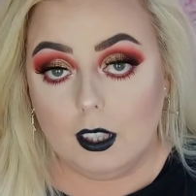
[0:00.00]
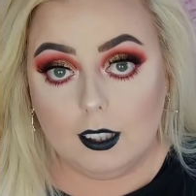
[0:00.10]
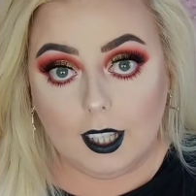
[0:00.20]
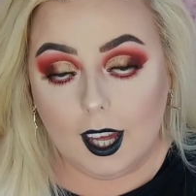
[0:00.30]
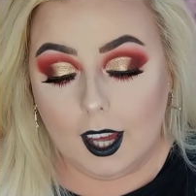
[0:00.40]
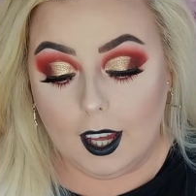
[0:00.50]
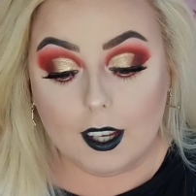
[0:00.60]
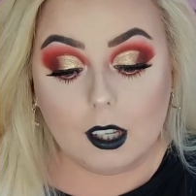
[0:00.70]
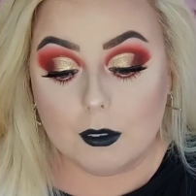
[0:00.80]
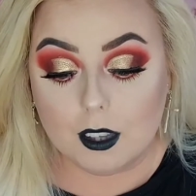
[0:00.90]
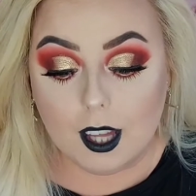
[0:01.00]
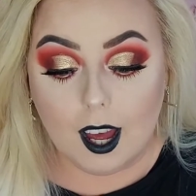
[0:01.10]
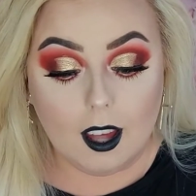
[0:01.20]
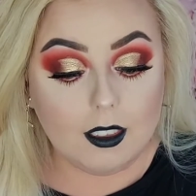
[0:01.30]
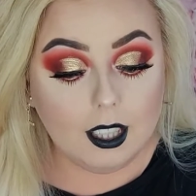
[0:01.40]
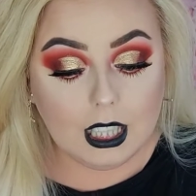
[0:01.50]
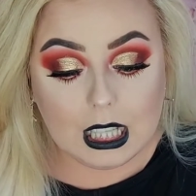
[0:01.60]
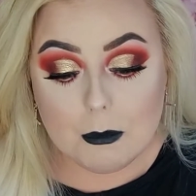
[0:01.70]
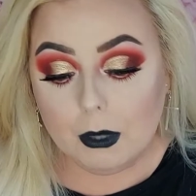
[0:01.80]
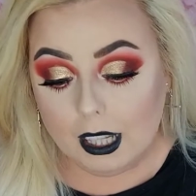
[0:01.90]
You can't argue with that. I think that
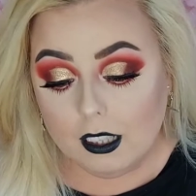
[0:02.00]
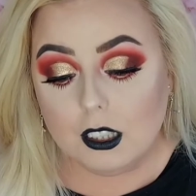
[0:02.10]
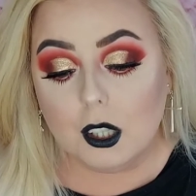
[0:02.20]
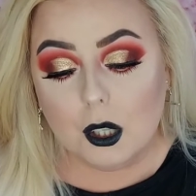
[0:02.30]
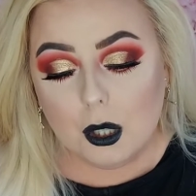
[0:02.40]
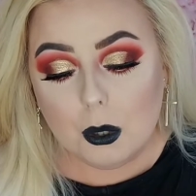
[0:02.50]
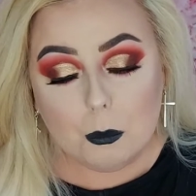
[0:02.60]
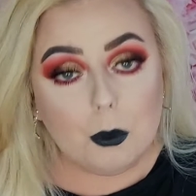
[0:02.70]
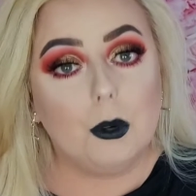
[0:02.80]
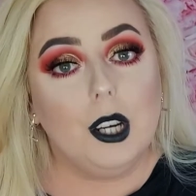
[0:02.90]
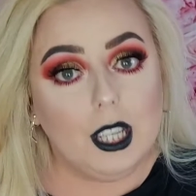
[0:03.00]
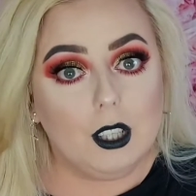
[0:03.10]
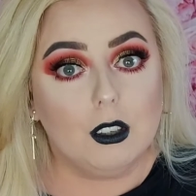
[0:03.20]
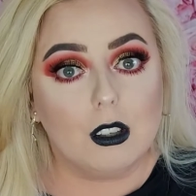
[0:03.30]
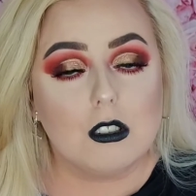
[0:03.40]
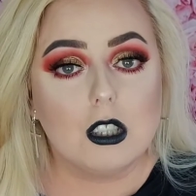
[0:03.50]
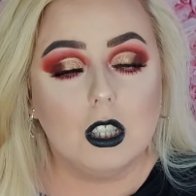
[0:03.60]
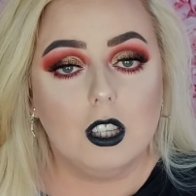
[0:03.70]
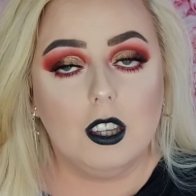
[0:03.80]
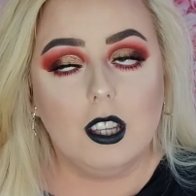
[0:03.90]
they blend pretty good.
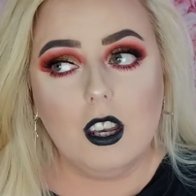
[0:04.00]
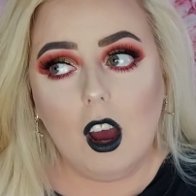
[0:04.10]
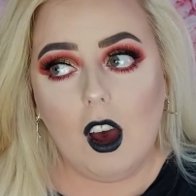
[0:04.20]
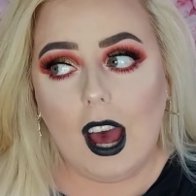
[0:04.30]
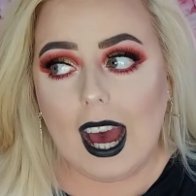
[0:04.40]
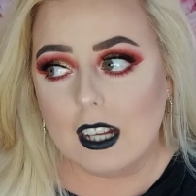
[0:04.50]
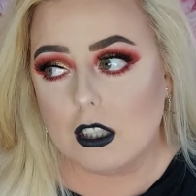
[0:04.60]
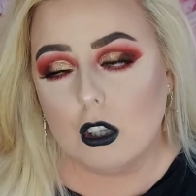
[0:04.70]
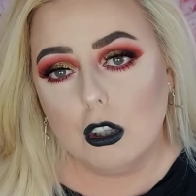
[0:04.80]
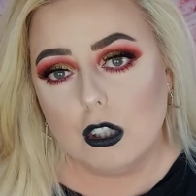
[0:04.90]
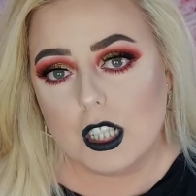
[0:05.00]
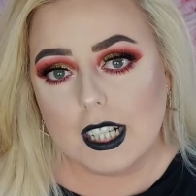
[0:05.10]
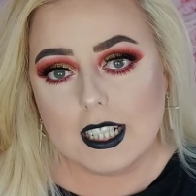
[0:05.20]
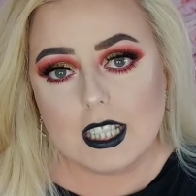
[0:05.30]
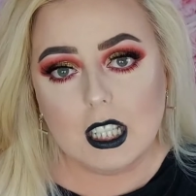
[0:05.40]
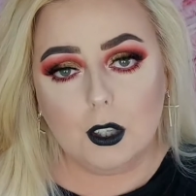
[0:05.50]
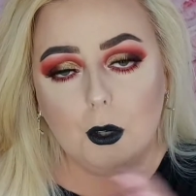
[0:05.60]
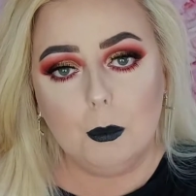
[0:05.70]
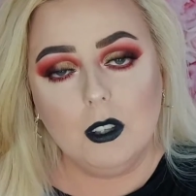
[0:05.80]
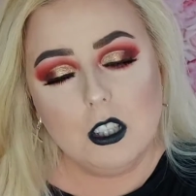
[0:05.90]
They're not as good as the
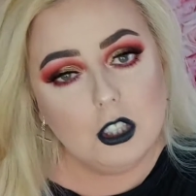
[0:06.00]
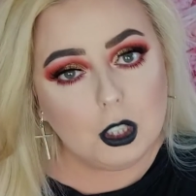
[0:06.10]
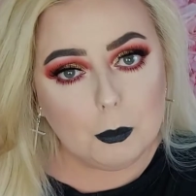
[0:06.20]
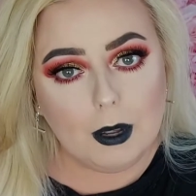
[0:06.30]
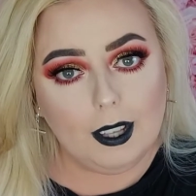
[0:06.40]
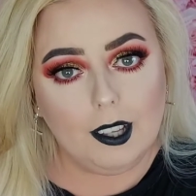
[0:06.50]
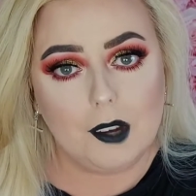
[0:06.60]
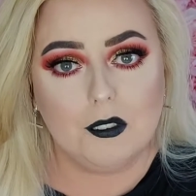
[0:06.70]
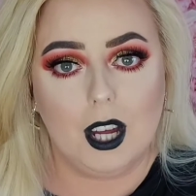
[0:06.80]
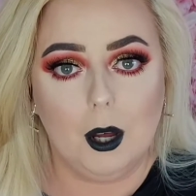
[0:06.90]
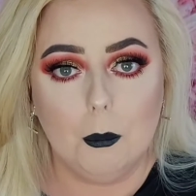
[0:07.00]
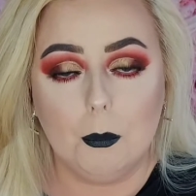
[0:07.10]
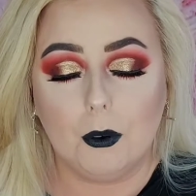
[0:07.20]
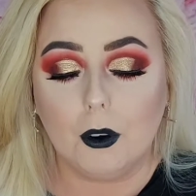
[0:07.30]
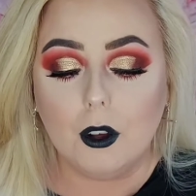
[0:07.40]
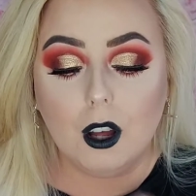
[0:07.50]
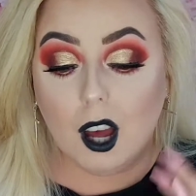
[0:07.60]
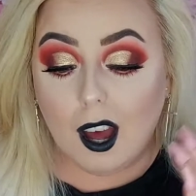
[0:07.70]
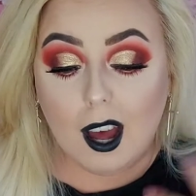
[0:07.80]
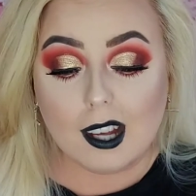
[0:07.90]
Open the Door palette I found, but
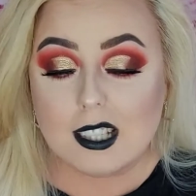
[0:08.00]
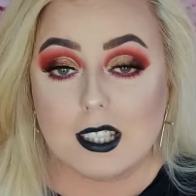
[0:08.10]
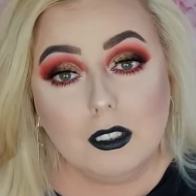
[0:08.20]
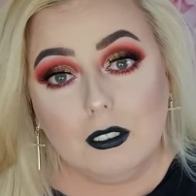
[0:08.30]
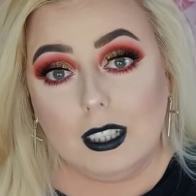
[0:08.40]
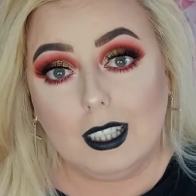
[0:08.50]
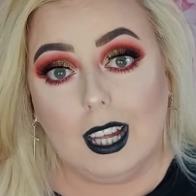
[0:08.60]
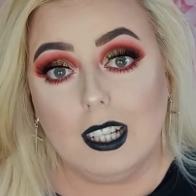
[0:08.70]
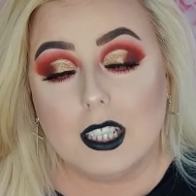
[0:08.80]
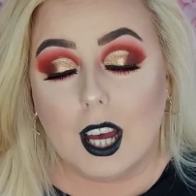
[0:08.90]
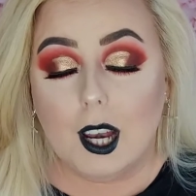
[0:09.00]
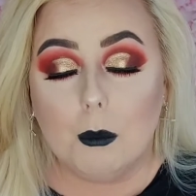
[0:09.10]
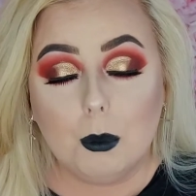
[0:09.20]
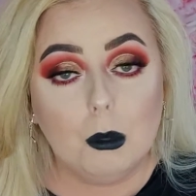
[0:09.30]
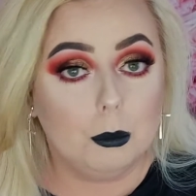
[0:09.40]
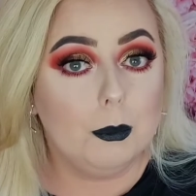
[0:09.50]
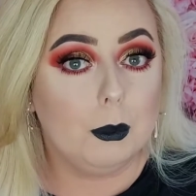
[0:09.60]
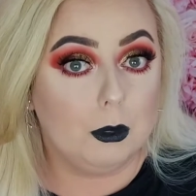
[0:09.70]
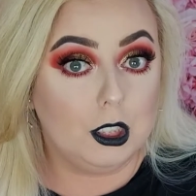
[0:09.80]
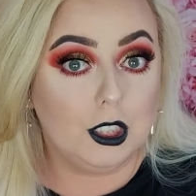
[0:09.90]
I still really liked it and I probably
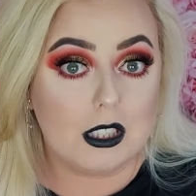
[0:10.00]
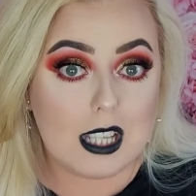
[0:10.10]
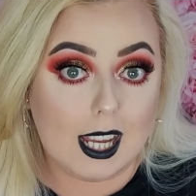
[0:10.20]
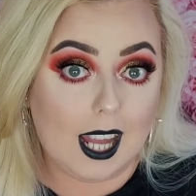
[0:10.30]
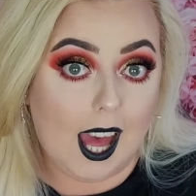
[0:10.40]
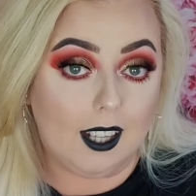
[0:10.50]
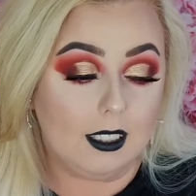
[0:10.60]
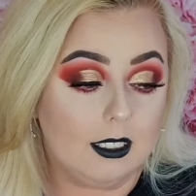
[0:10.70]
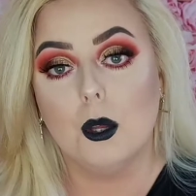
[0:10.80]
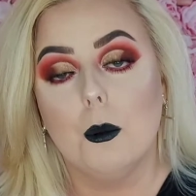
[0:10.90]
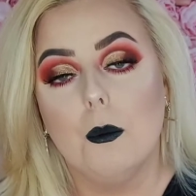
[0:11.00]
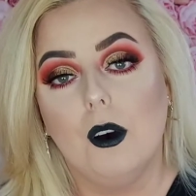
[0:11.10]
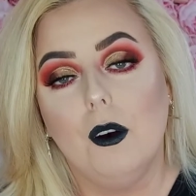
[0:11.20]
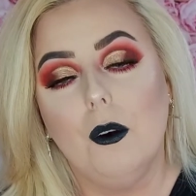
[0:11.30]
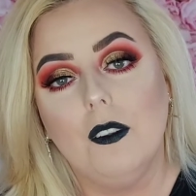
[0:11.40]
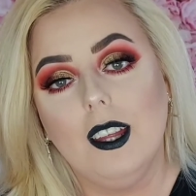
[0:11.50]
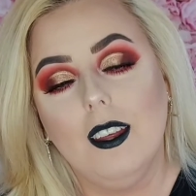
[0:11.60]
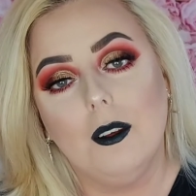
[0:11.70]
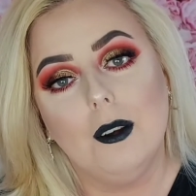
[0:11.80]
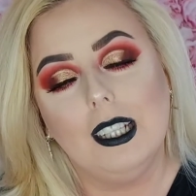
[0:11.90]
would use it again. But I hope that
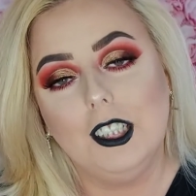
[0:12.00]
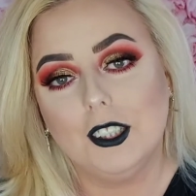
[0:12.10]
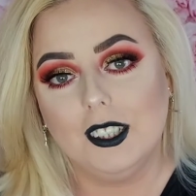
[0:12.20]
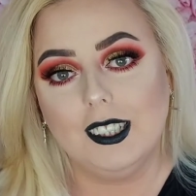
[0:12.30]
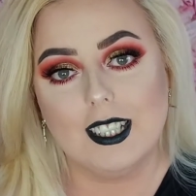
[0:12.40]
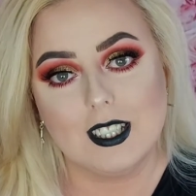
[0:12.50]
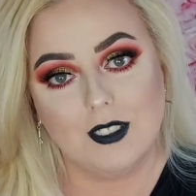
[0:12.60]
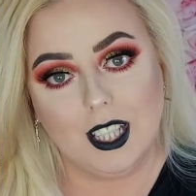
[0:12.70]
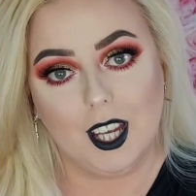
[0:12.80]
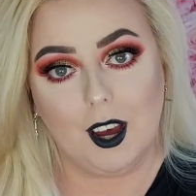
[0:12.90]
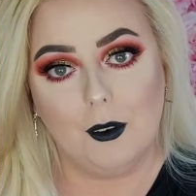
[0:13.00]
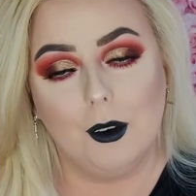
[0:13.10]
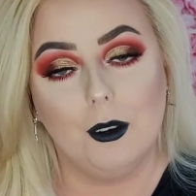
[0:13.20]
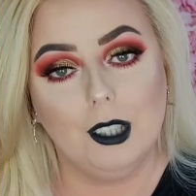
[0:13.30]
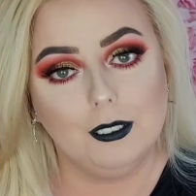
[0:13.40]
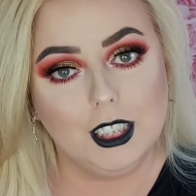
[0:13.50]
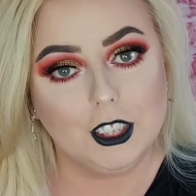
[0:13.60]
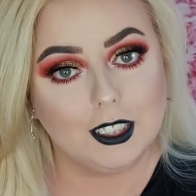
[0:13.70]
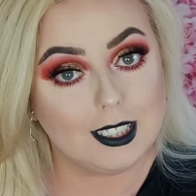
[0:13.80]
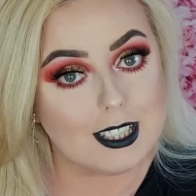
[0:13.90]
you enjoyed this video. I hope you
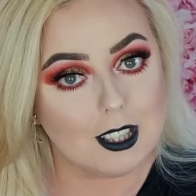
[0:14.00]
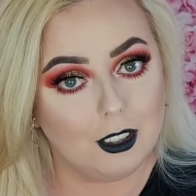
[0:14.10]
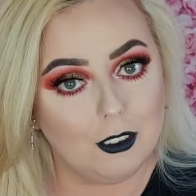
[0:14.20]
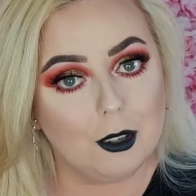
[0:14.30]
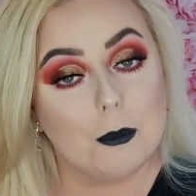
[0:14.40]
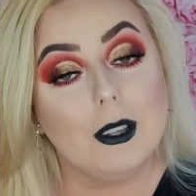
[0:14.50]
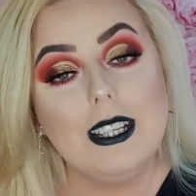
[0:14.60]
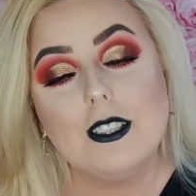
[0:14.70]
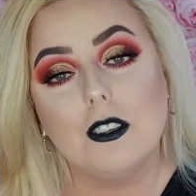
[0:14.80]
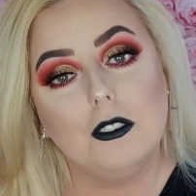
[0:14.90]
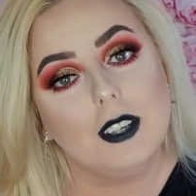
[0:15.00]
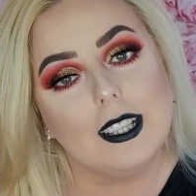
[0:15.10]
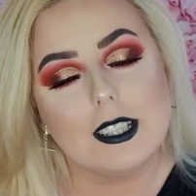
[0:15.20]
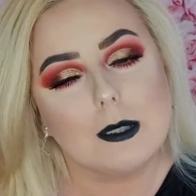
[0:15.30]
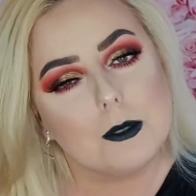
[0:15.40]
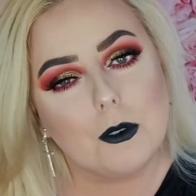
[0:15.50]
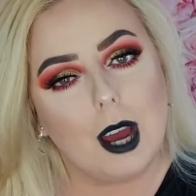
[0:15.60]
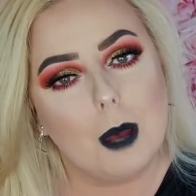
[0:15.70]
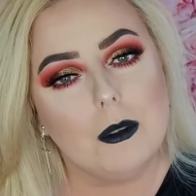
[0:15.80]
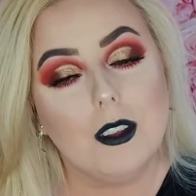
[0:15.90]
enjoyed this look. Please don't forget to
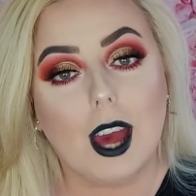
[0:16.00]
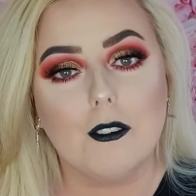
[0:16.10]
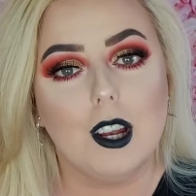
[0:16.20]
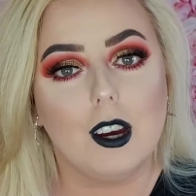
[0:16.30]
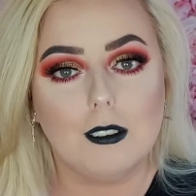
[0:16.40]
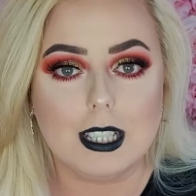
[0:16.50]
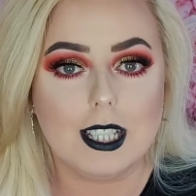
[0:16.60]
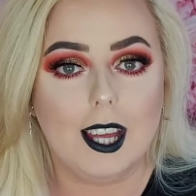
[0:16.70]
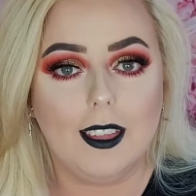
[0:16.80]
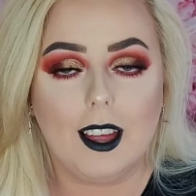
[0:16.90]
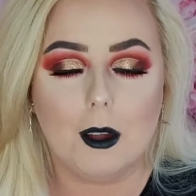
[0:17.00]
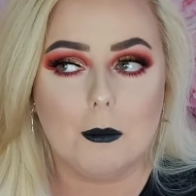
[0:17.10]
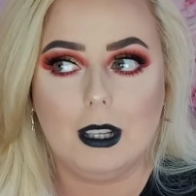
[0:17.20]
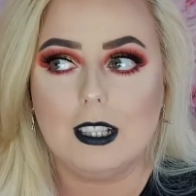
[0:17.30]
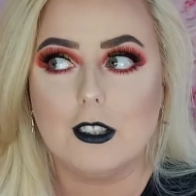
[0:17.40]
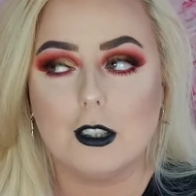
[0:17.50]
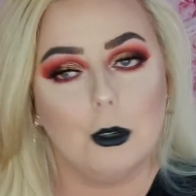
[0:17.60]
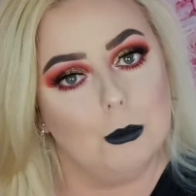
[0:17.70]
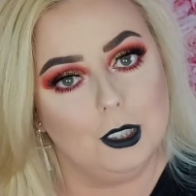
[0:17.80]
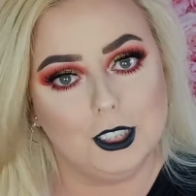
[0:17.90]
subscribe if you haven't already. That would mean
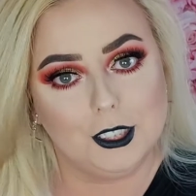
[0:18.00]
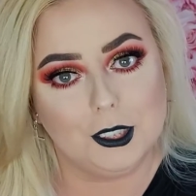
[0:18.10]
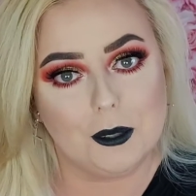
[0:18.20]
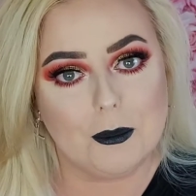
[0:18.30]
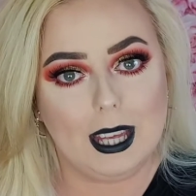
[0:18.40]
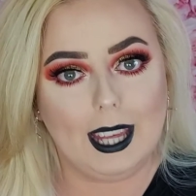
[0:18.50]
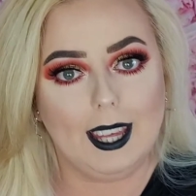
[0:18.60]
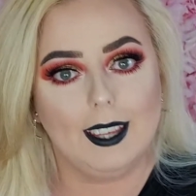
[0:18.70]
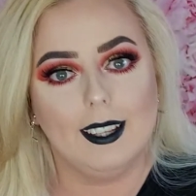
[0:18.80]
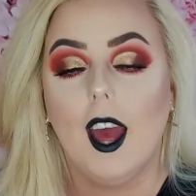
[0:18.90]
so much to me.